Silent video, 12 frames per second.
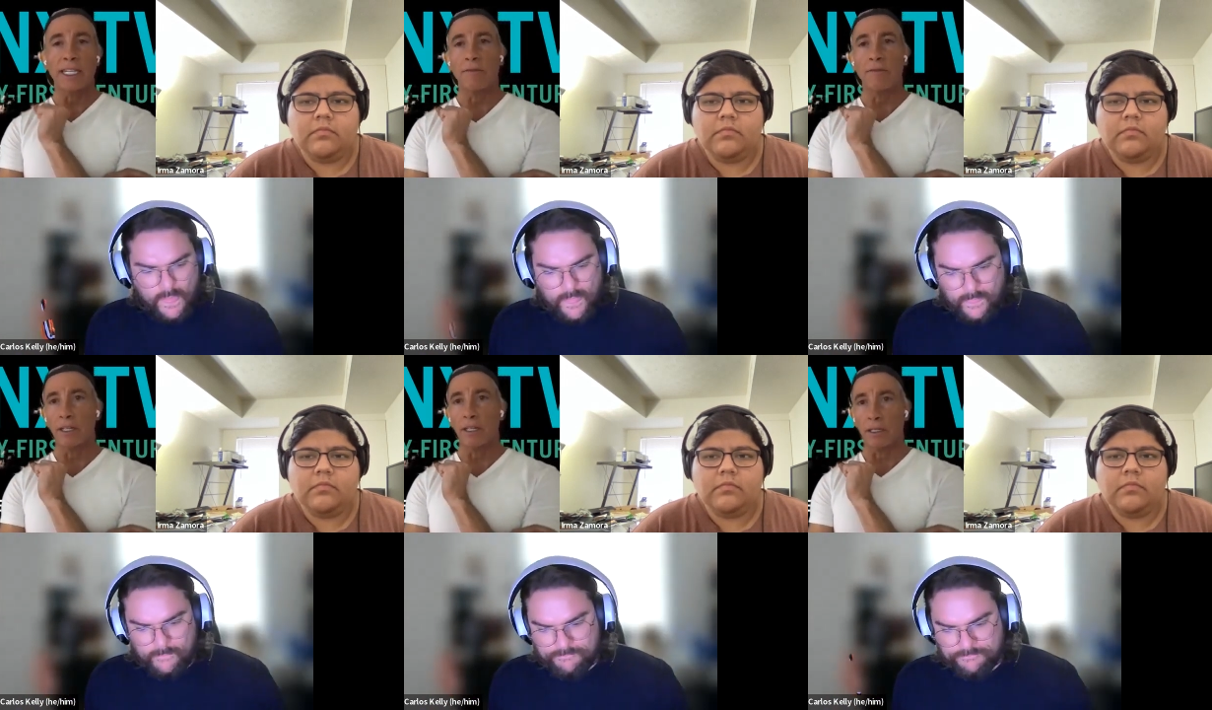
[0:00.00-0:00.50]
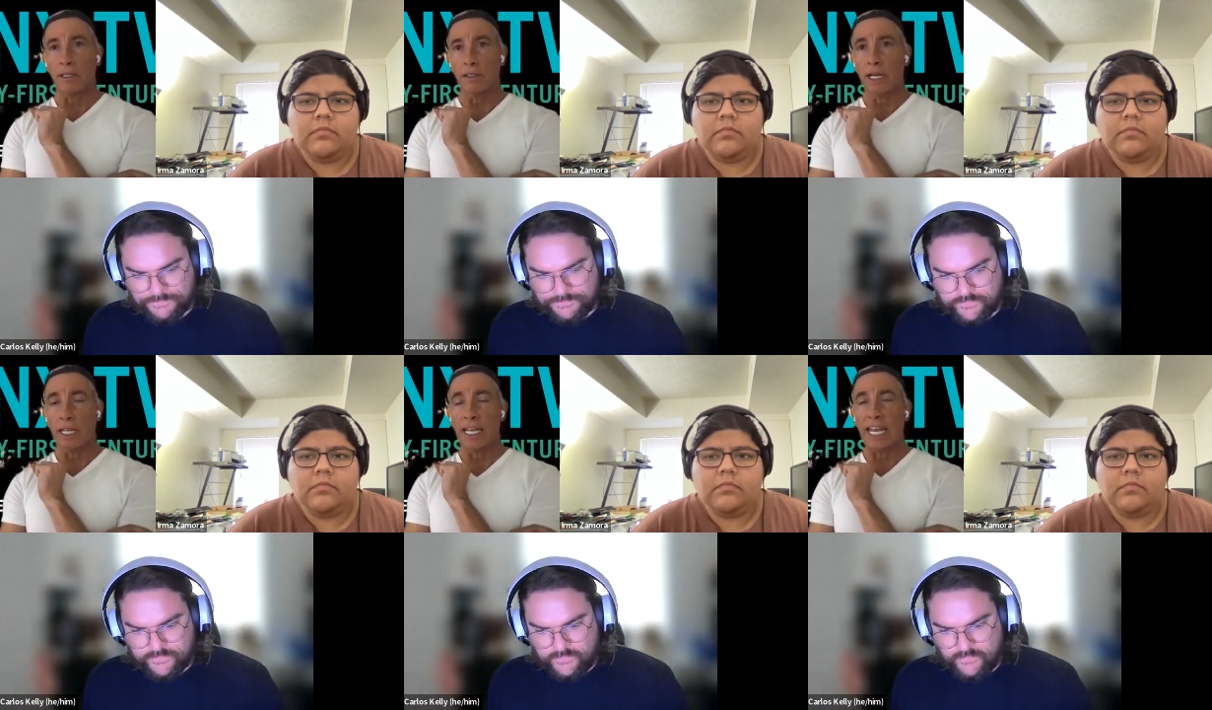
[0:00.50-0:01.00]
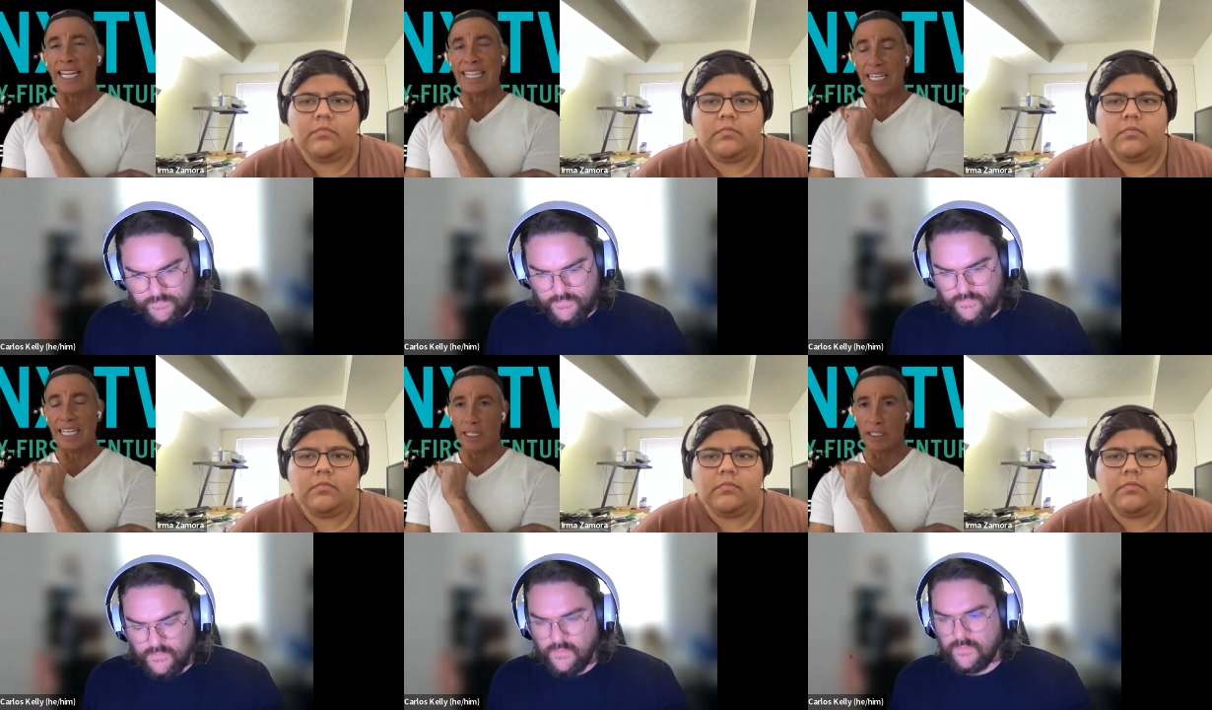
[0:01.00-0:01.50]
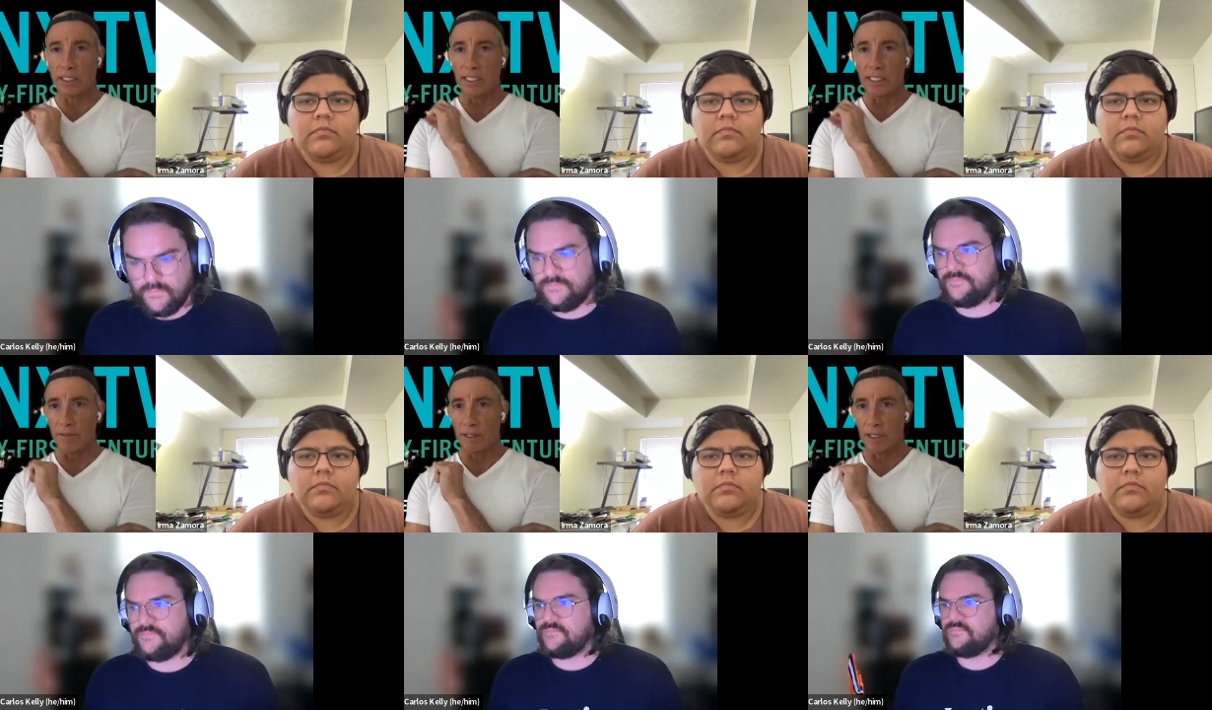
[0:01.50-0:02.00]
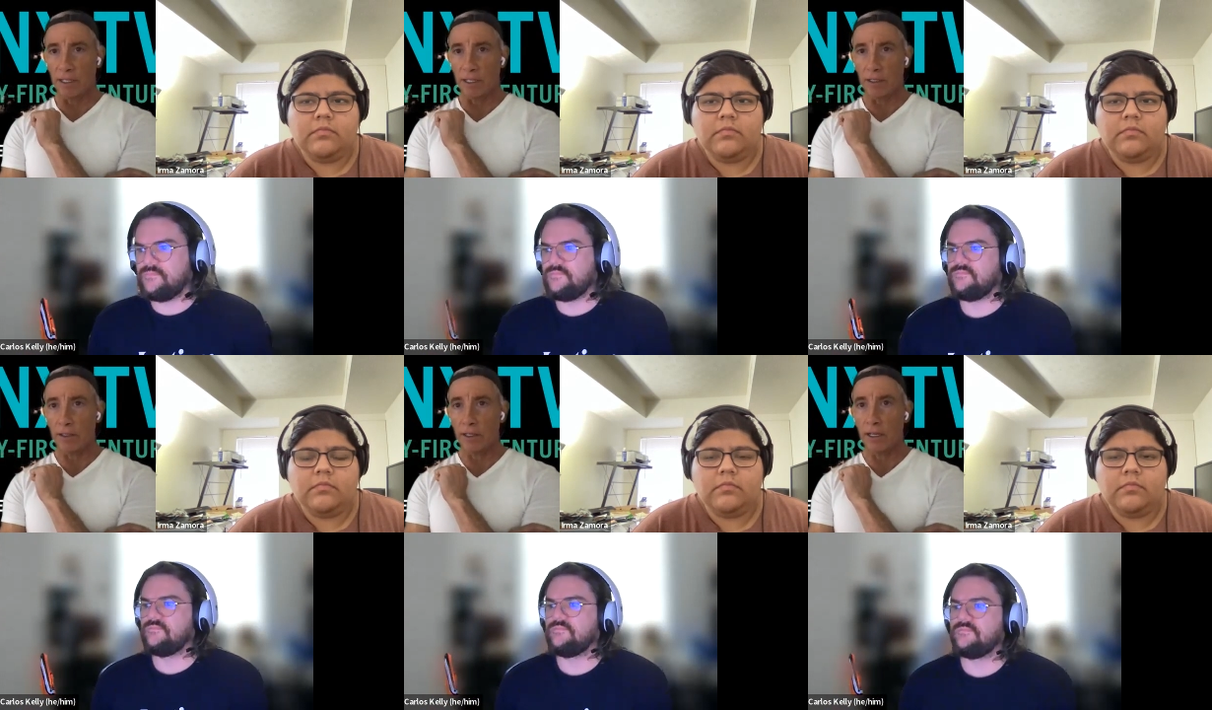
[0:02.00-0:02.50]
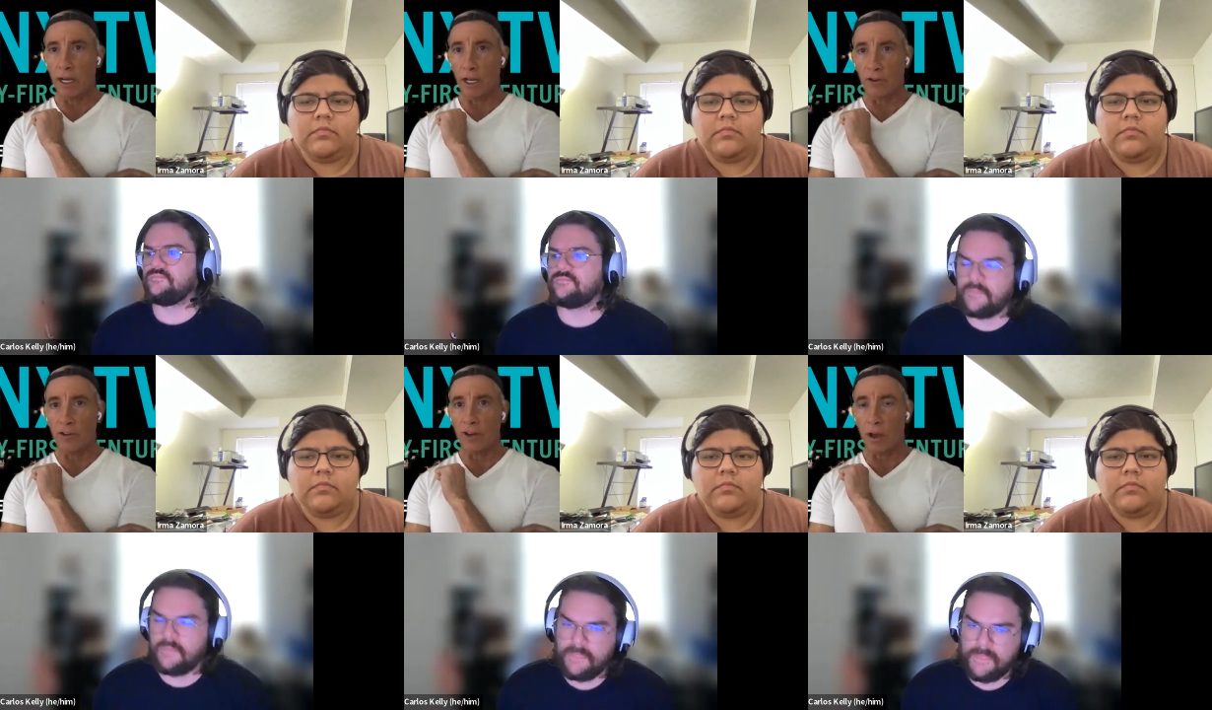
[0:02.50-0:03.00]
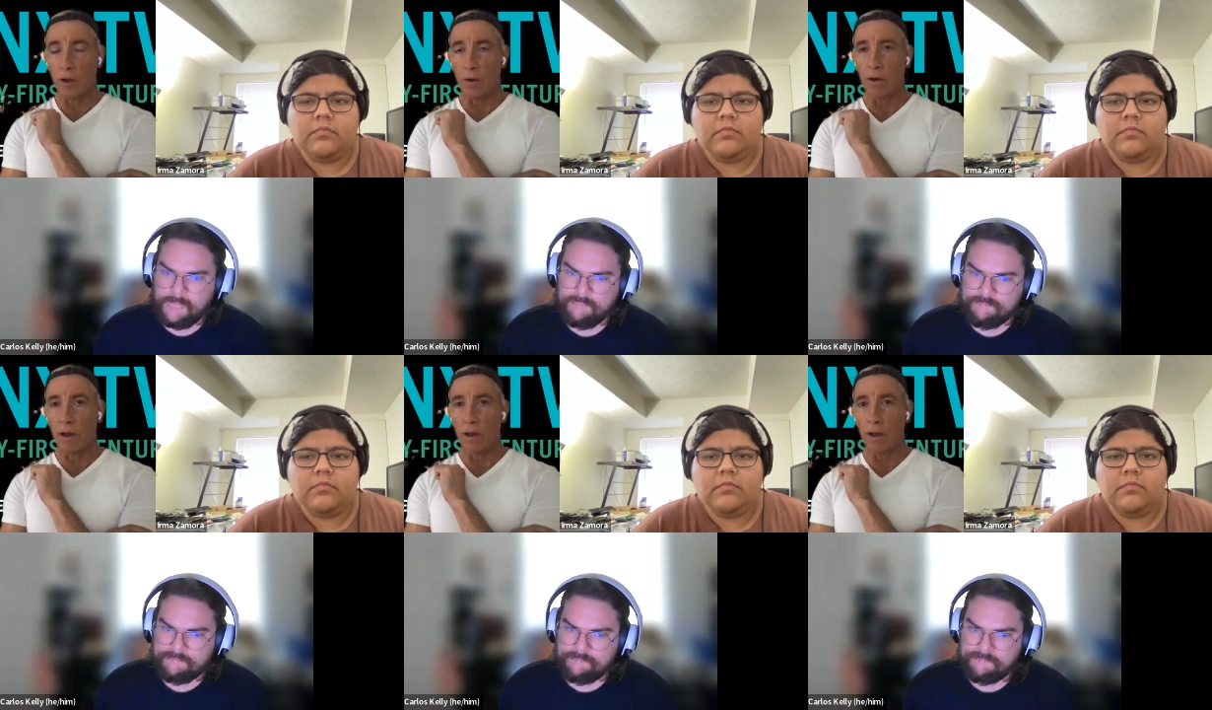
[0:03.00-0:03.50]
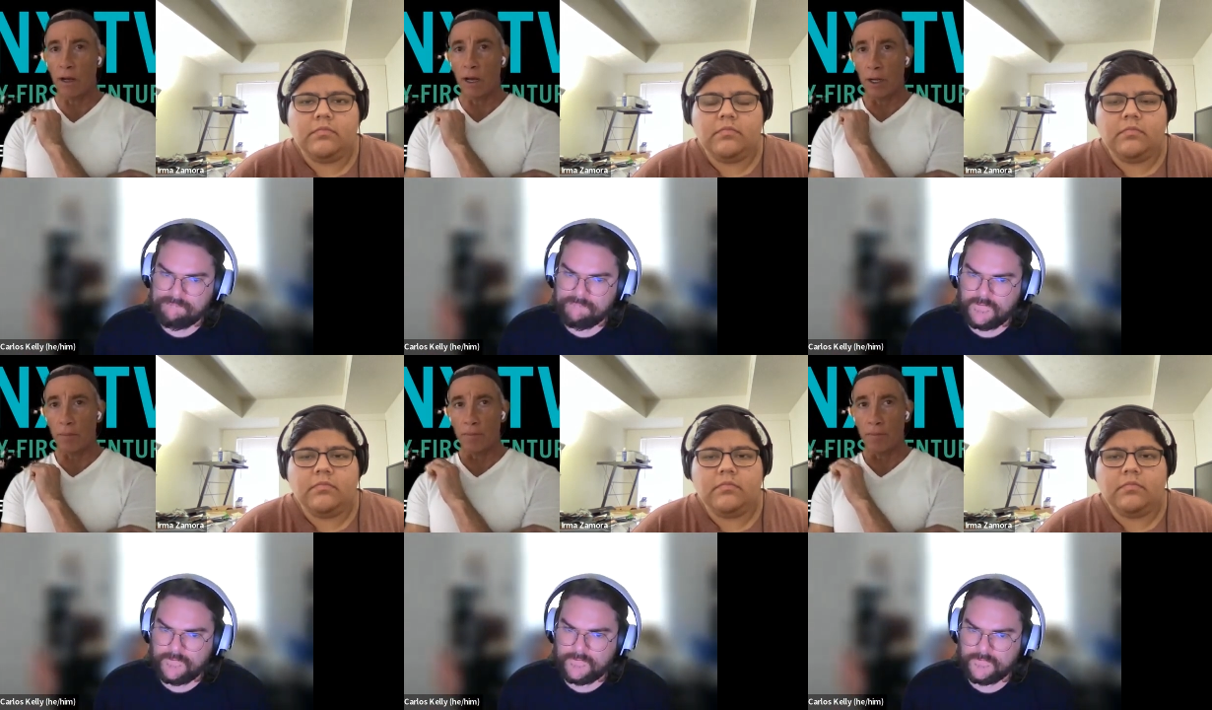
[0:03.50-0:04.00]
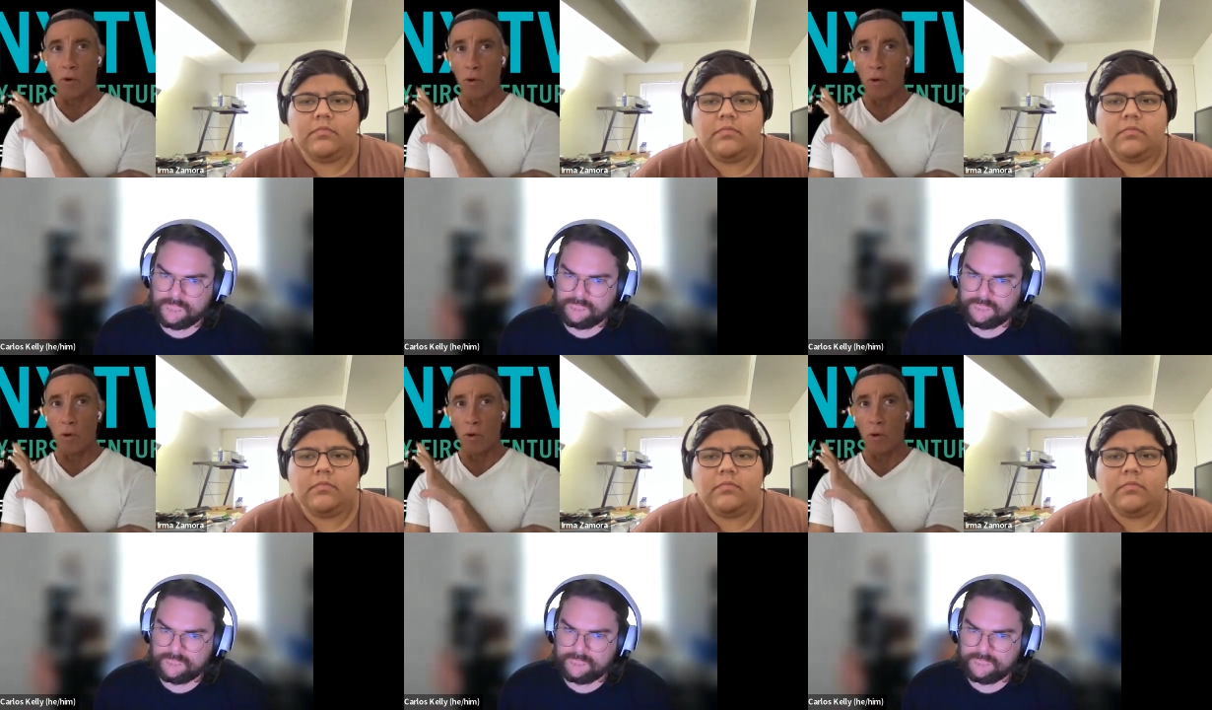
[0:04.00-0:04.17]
Speaker 1: a TV, a Latinx TV uh, show um,